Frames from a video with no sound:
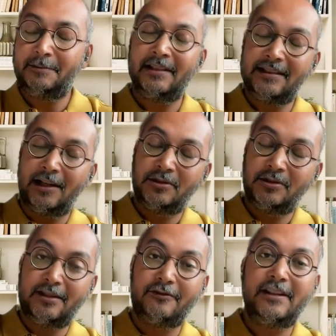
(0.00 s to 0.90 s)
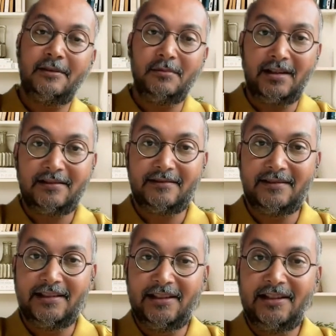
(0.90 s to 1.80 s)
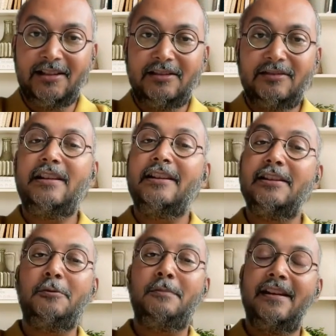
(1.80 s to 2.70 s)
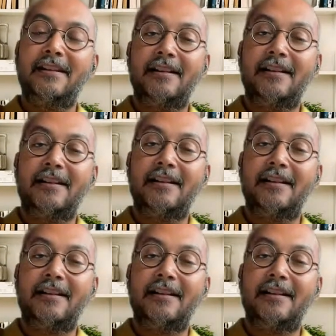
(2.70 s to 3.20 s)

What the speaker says: investments outside of Denmark. So let's say you made a